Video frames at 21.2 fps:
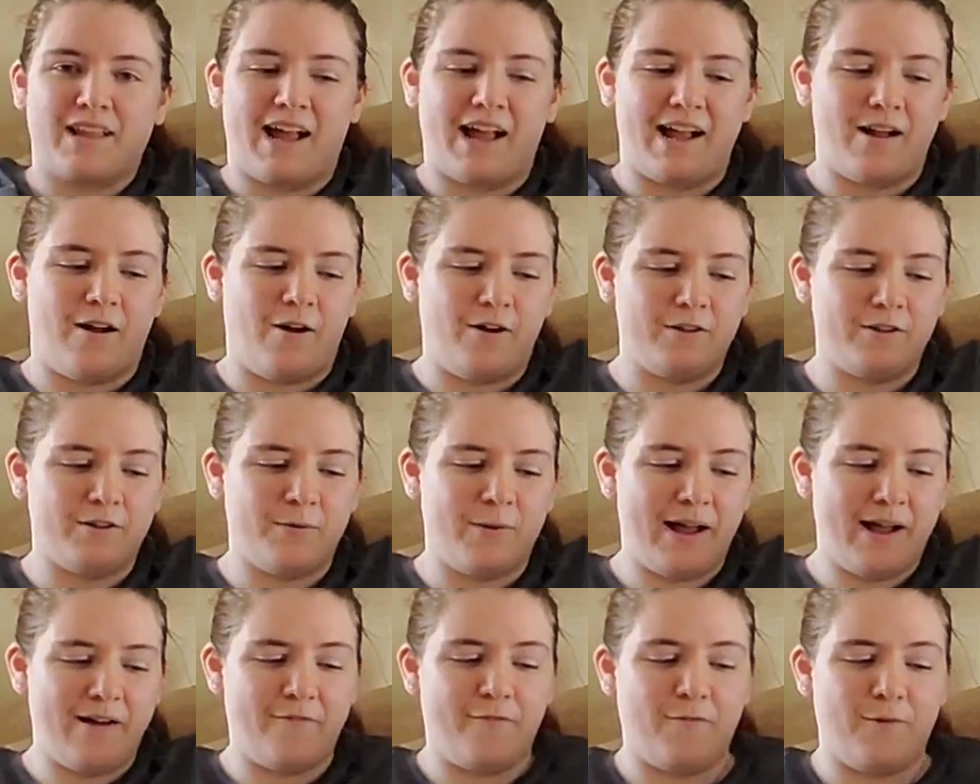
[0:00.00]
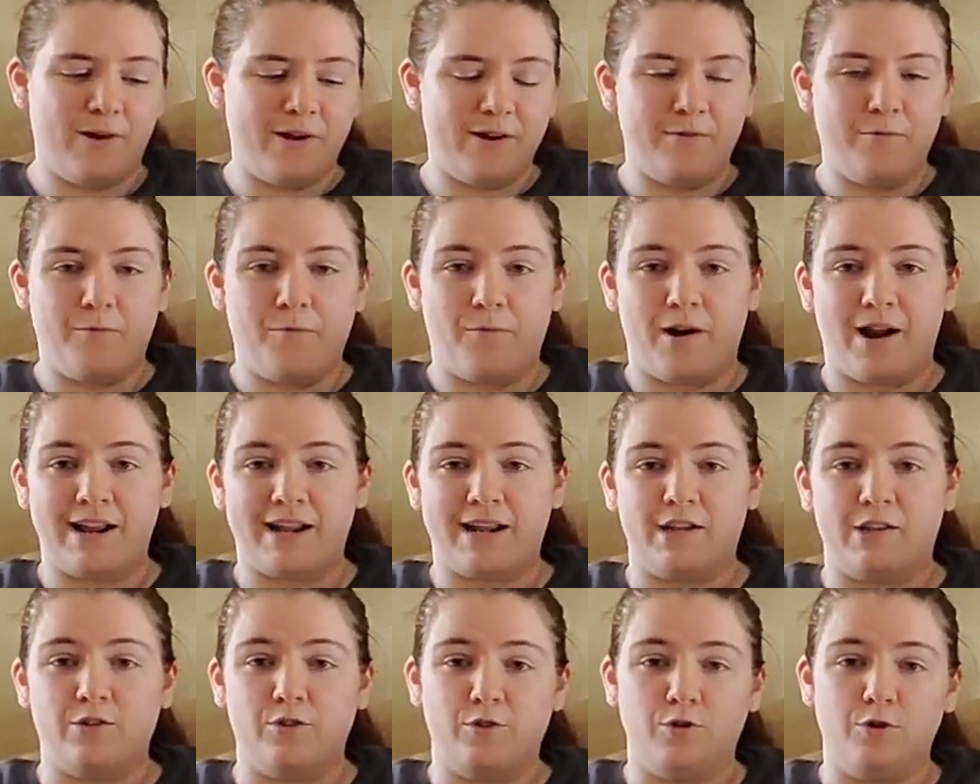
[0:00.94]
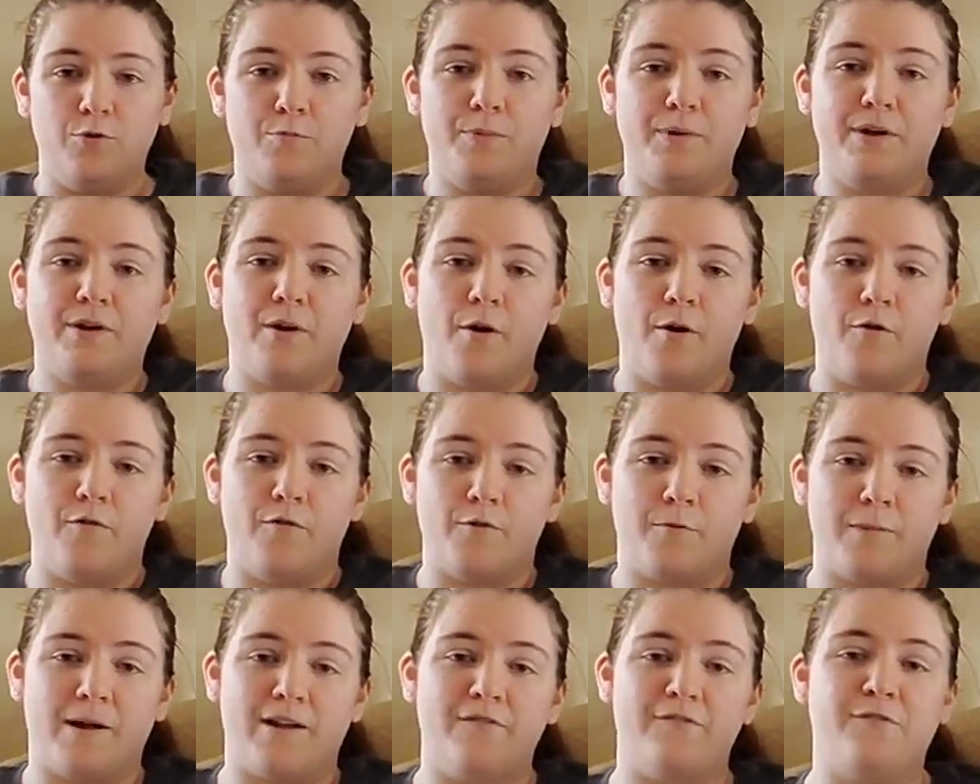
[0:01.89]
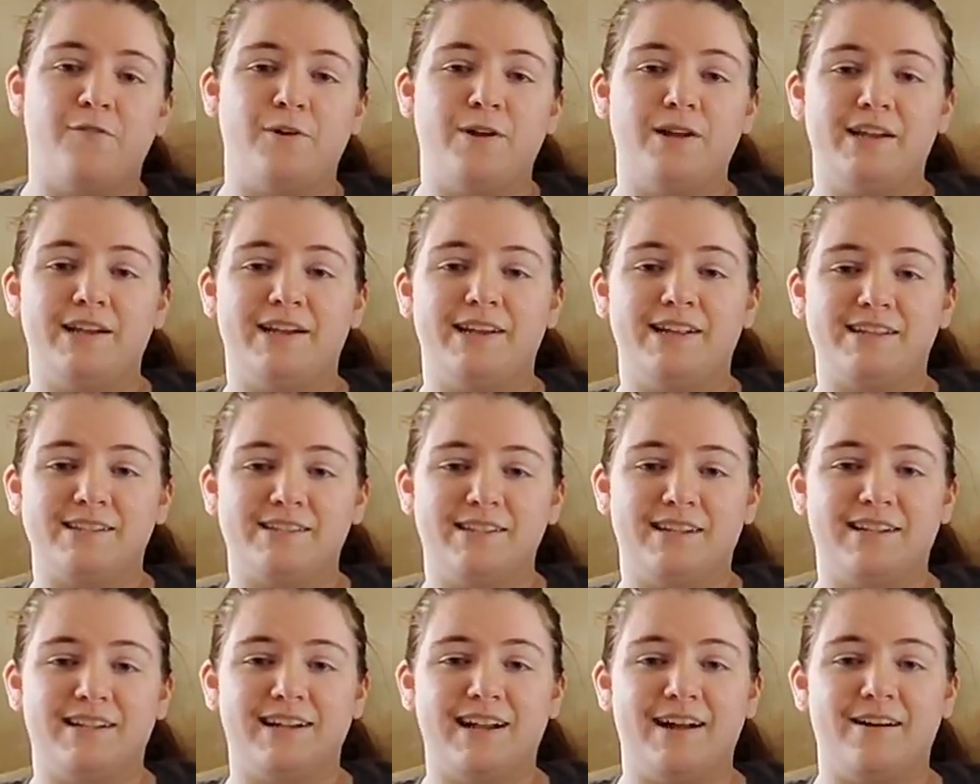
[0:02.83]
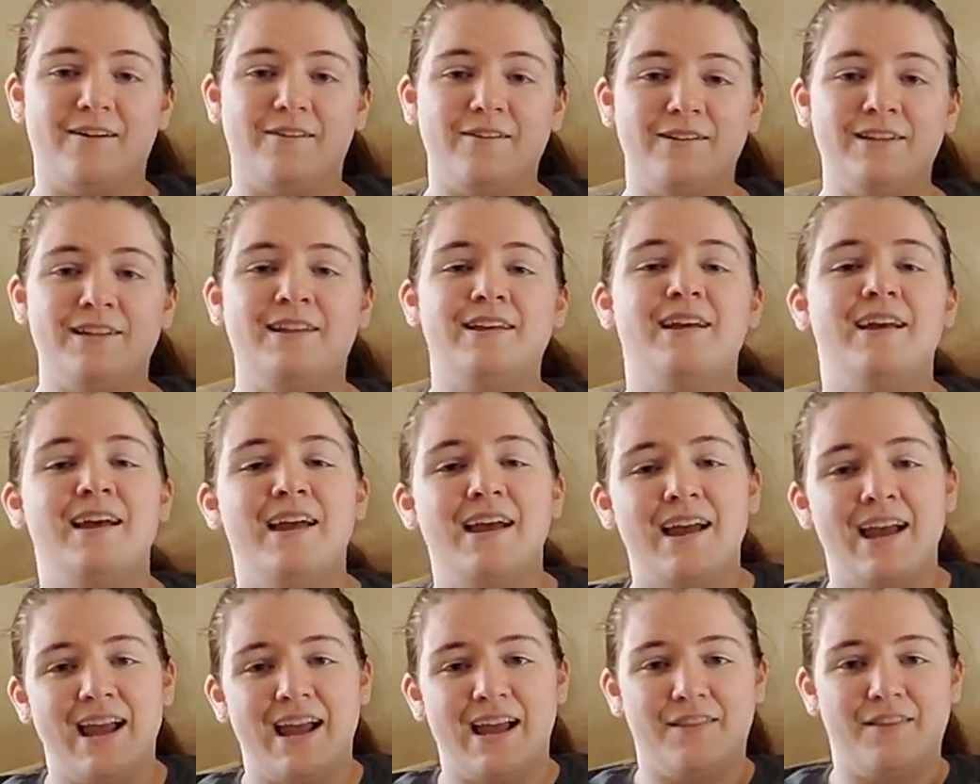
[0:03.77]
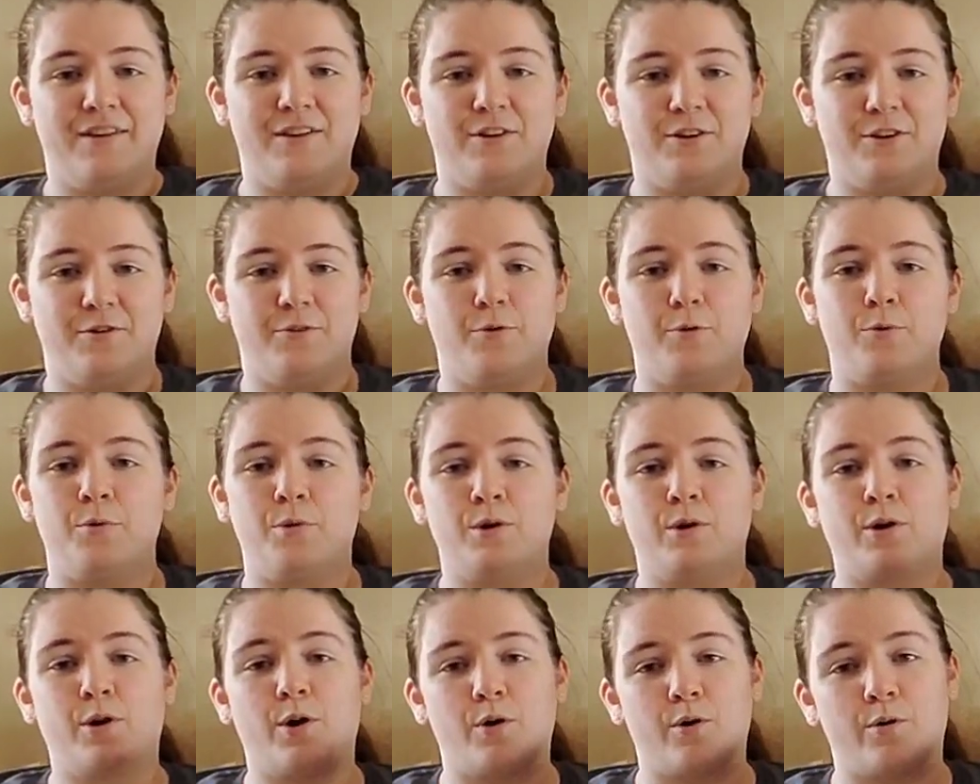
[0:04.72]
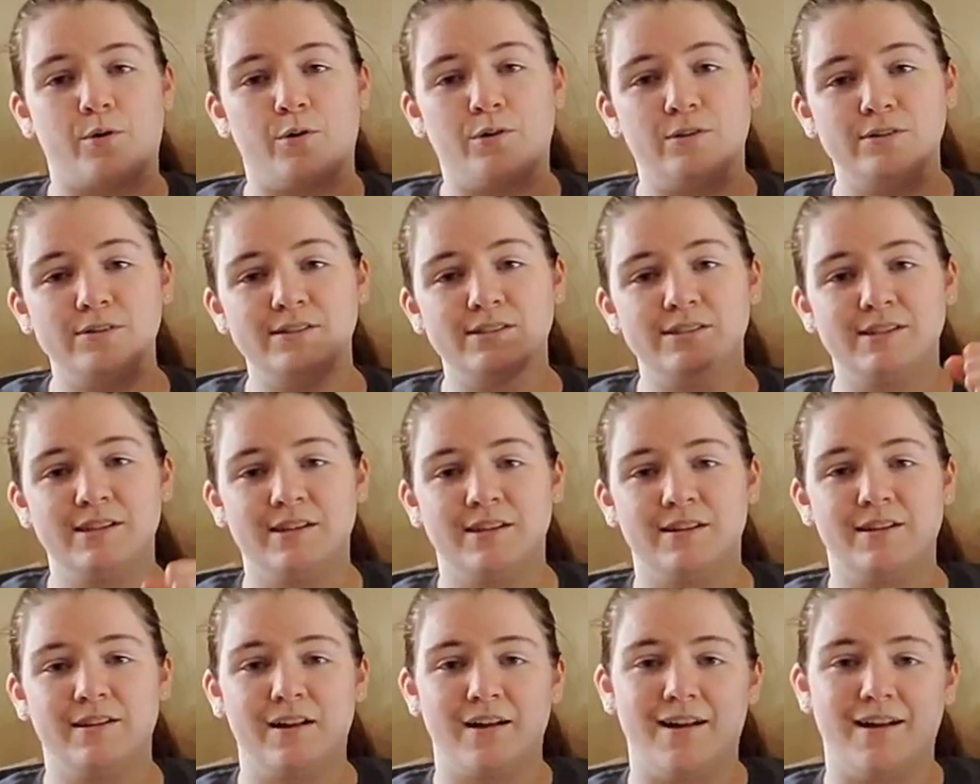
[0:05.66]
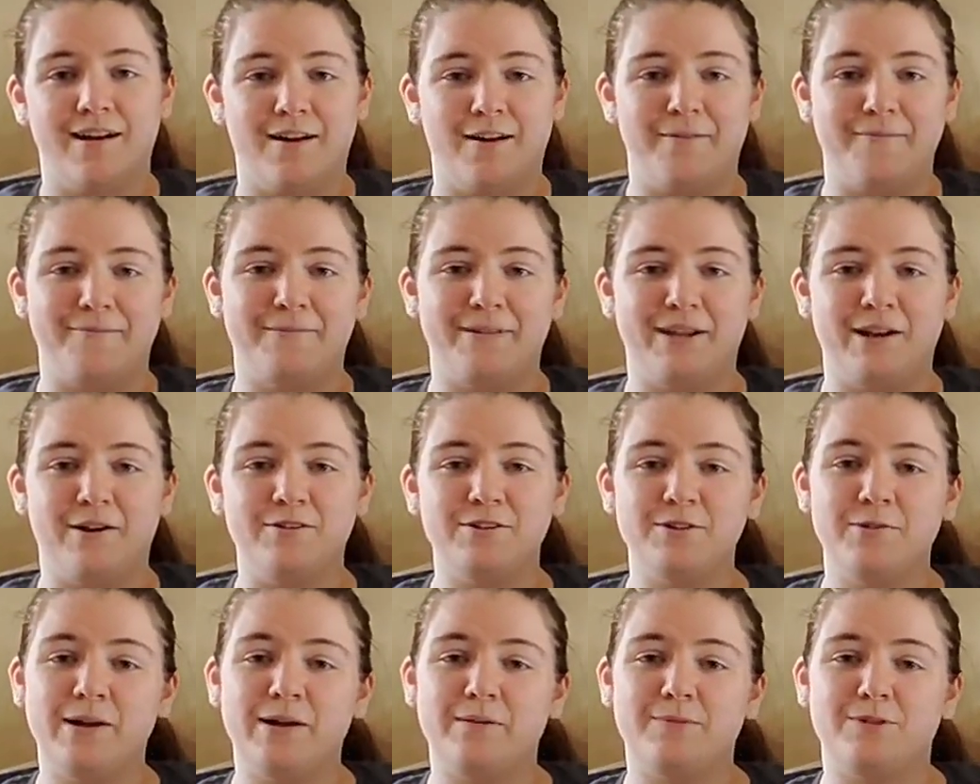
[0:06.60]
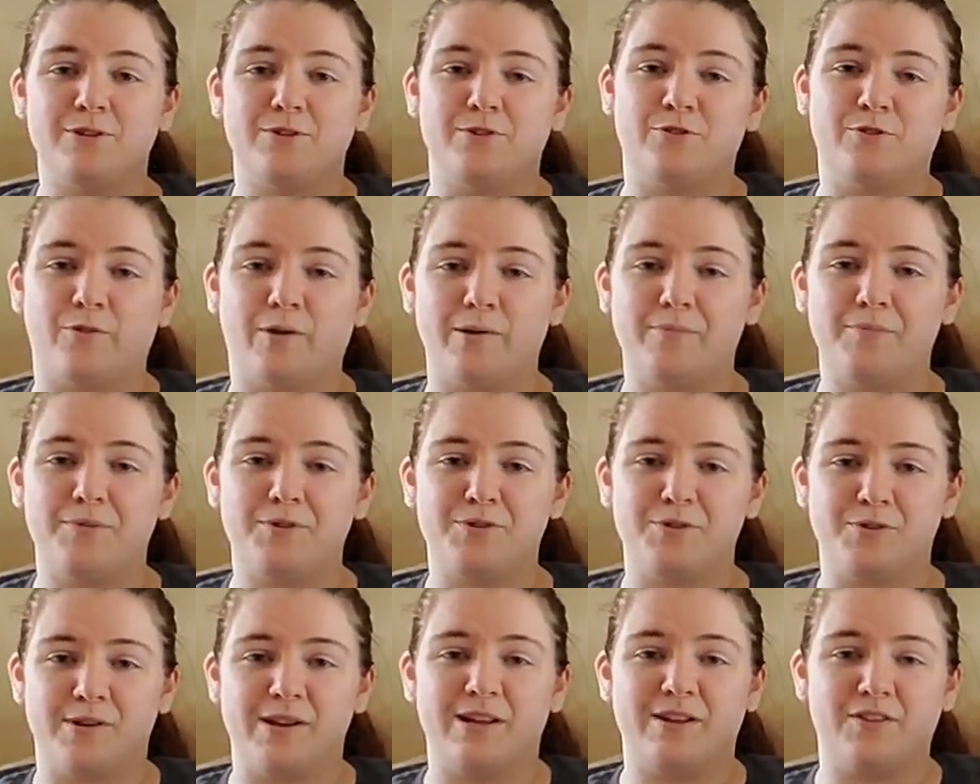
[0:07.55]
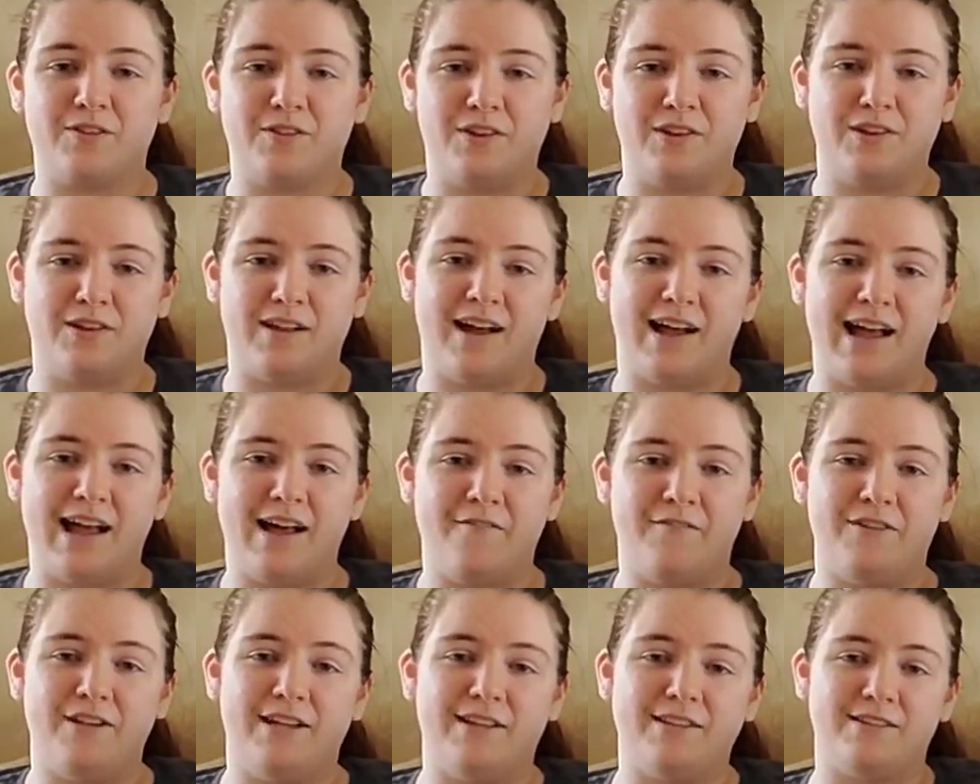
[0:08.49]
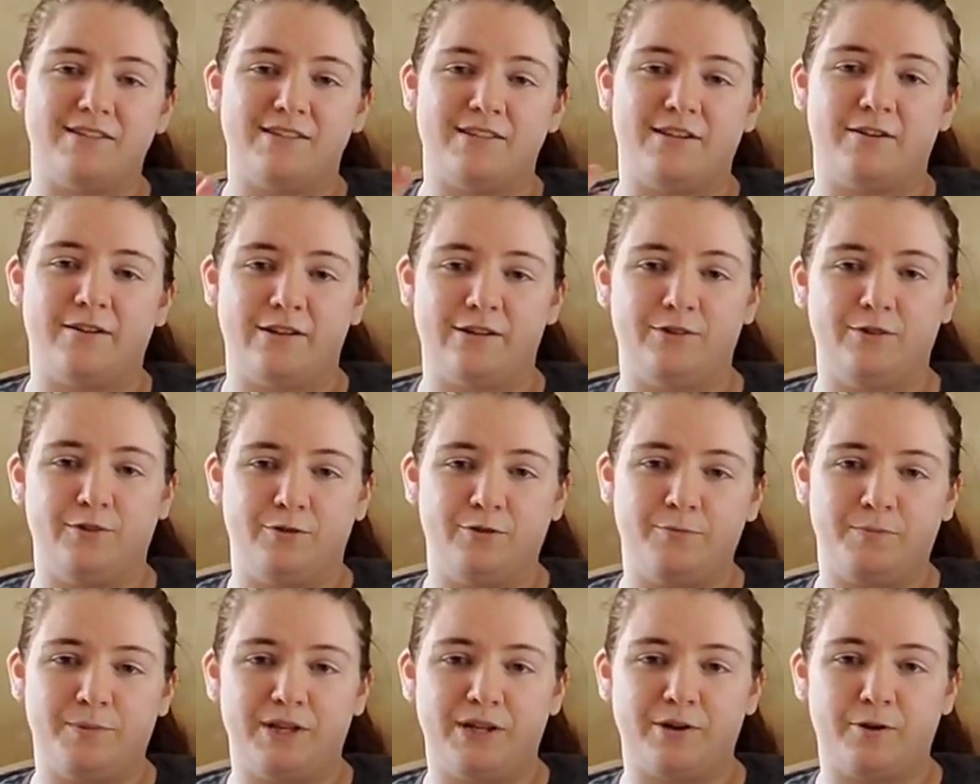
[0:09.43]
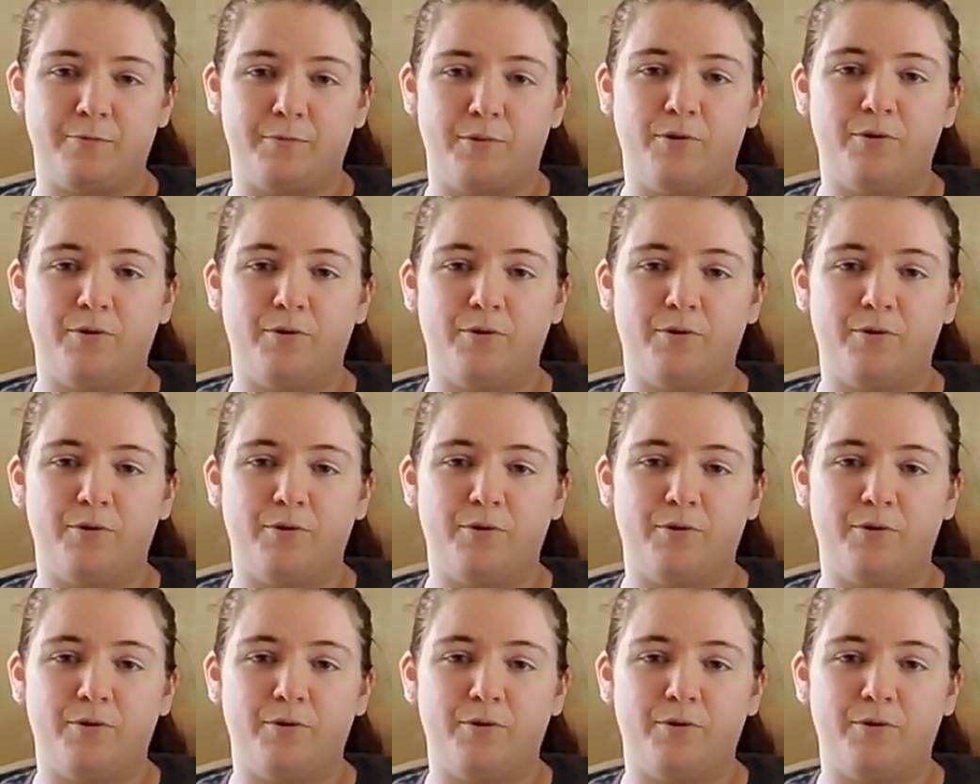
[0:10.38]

I also have one where I can loop it over my foot and extend it out and then do curls. It also helps your grip strength to not have a necessary loop that you're